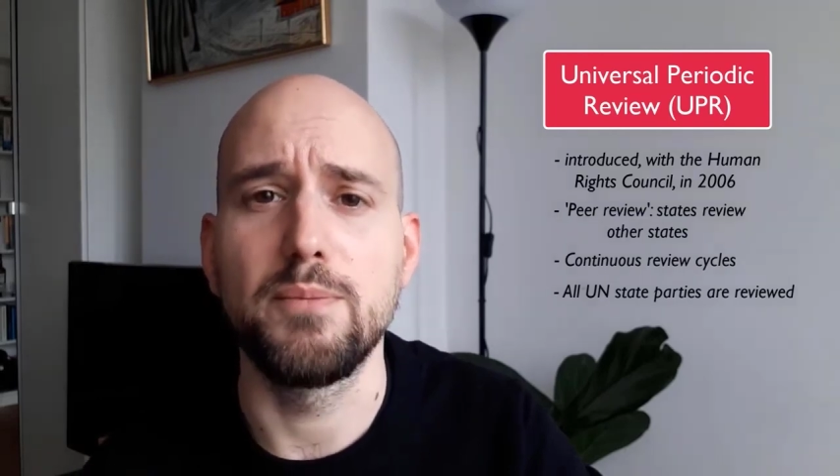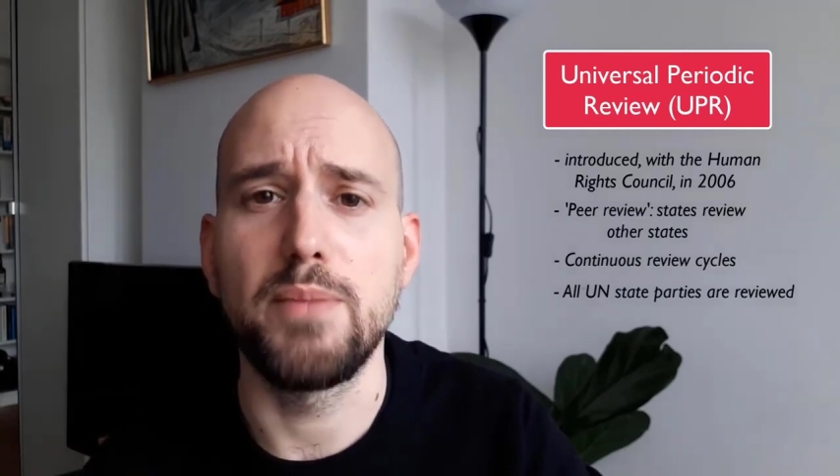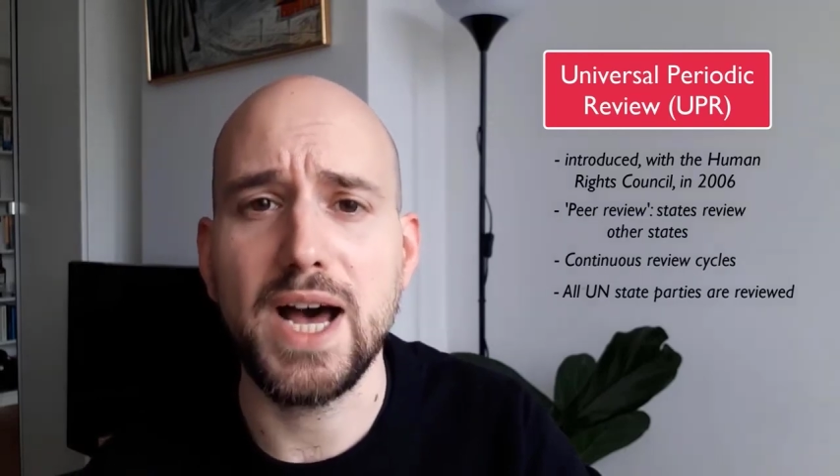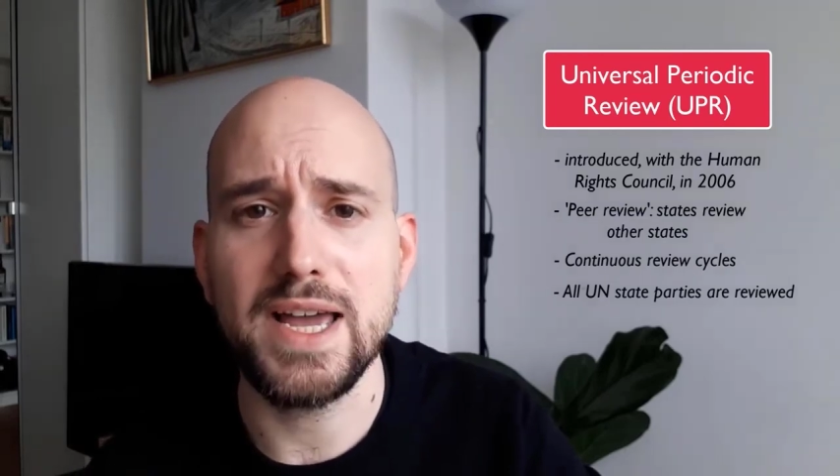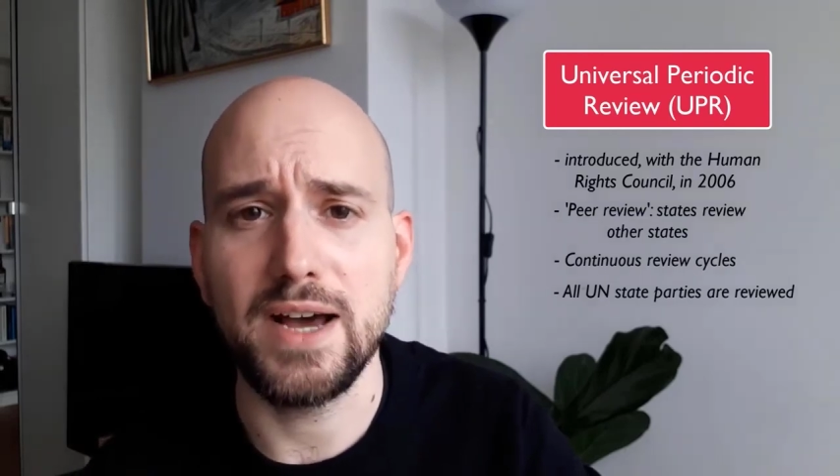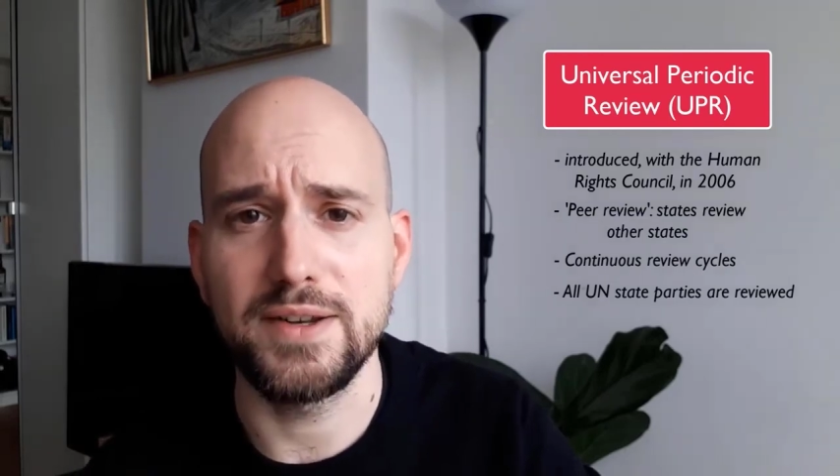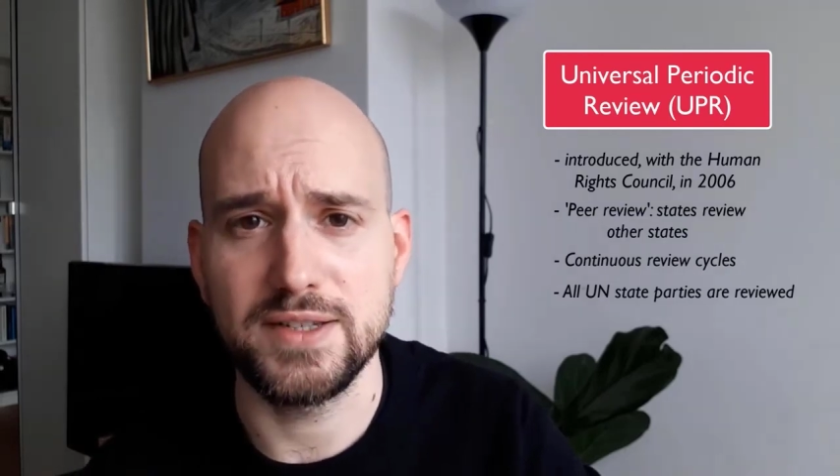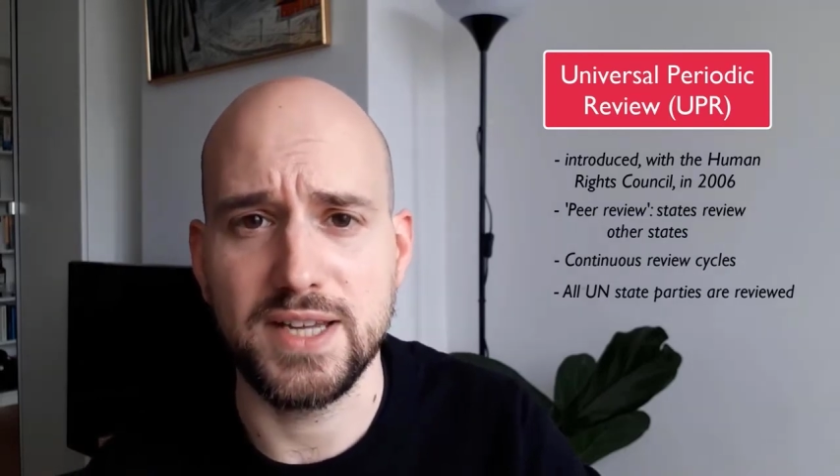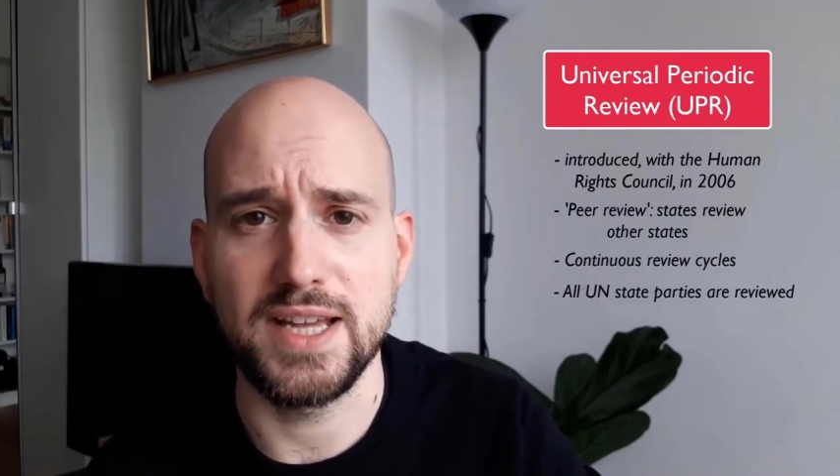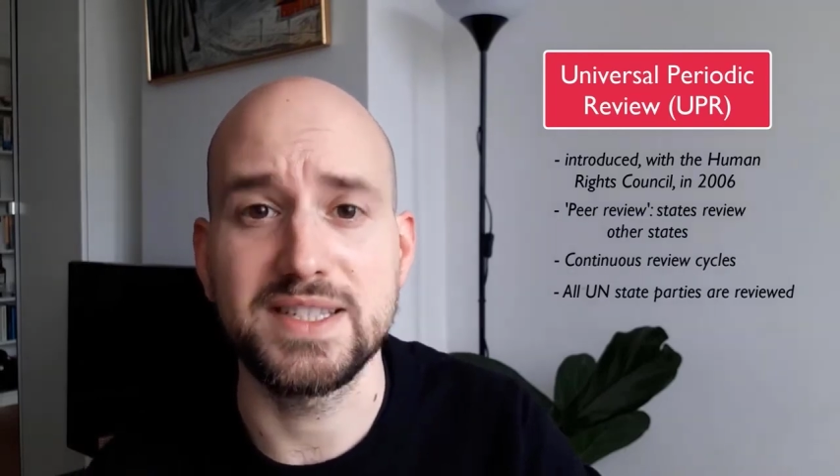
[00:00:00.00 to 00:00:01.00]
by the
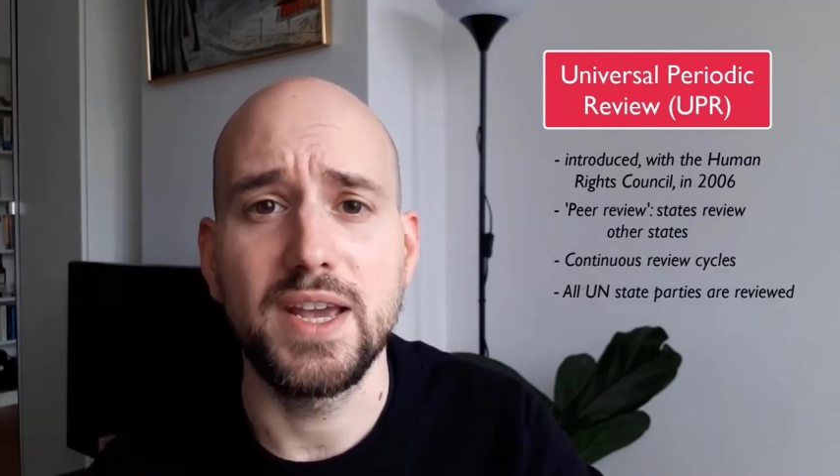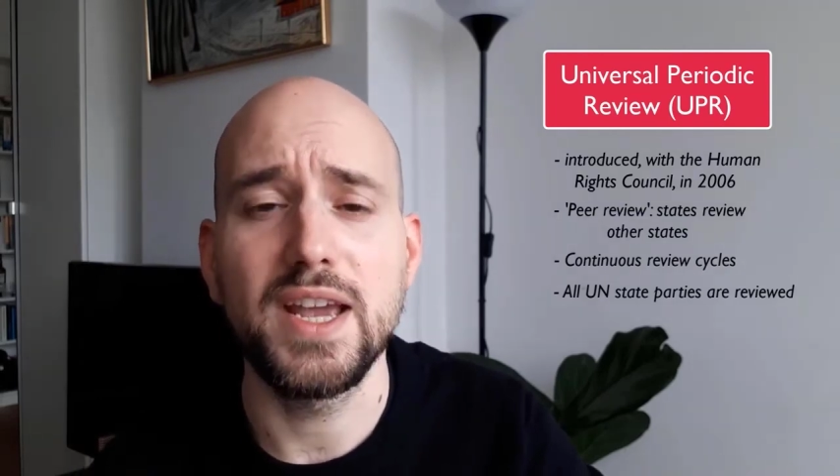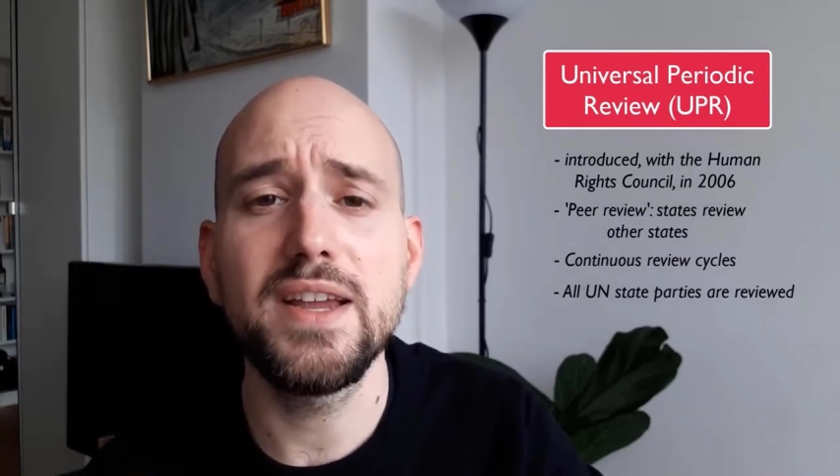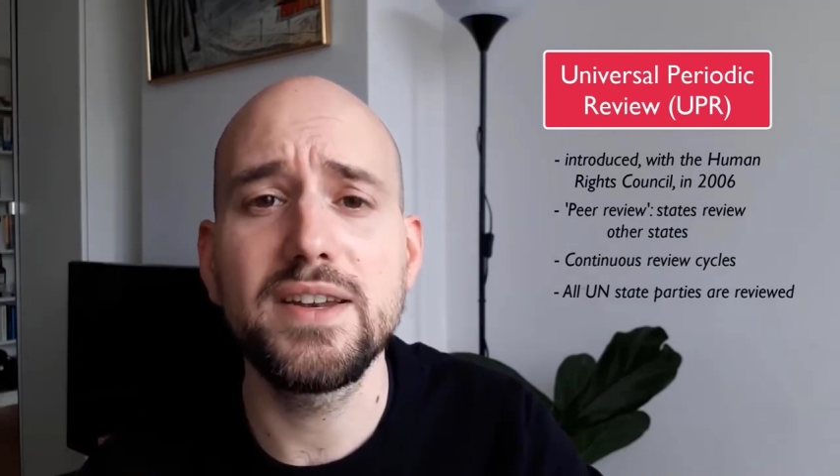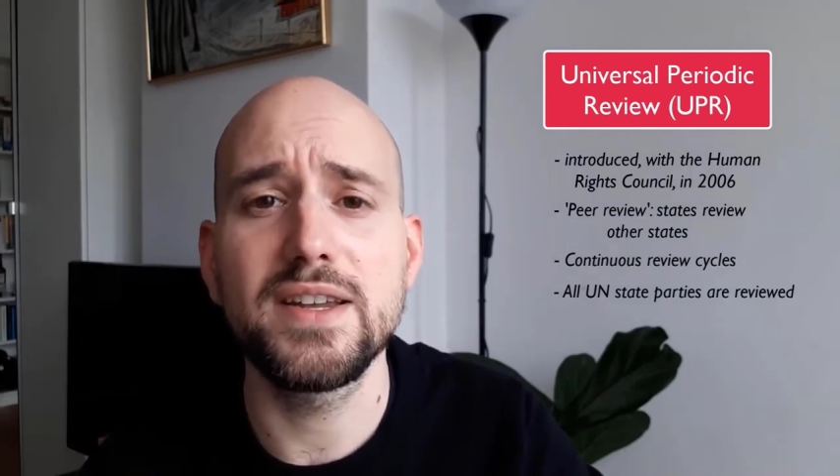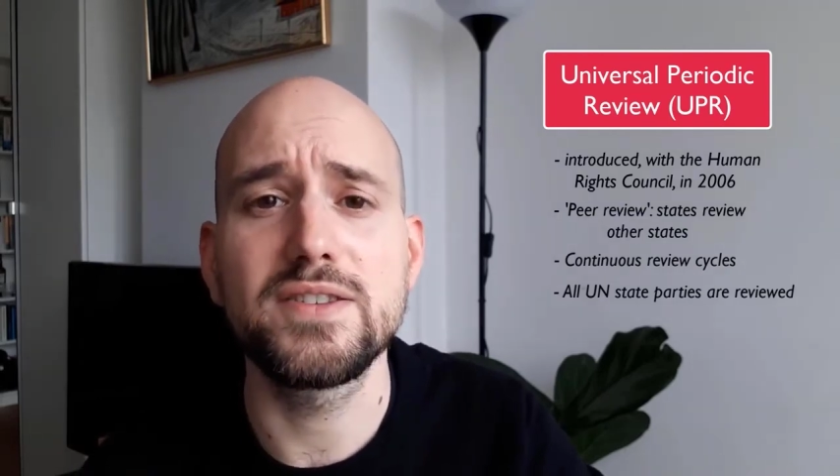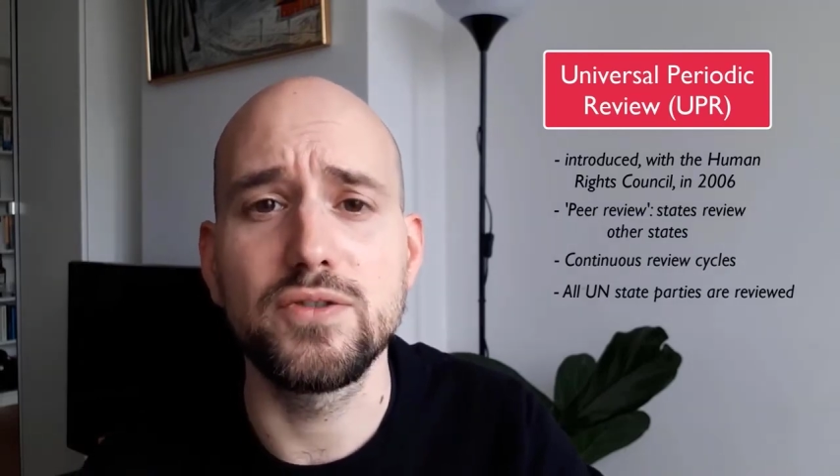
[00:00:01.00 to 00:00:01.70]
states in this